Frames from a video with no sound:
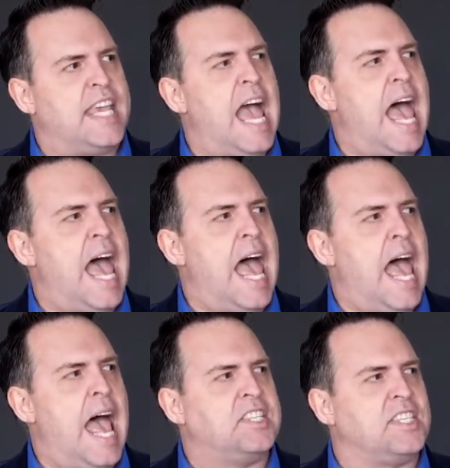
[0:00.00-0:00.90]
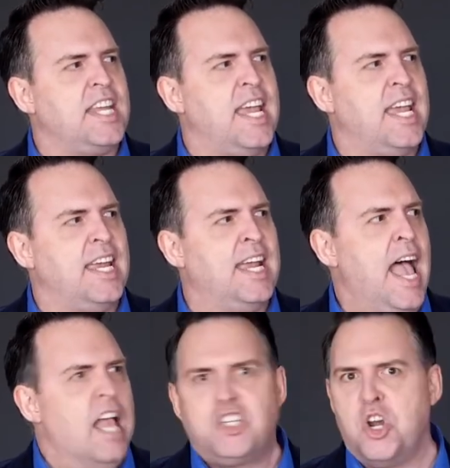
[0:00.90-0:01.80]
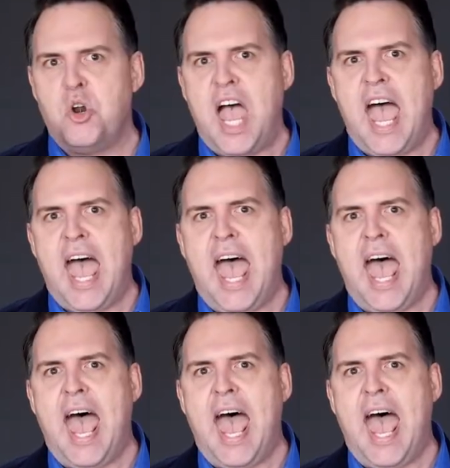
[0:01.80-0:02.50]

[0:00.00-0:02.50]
casting charades.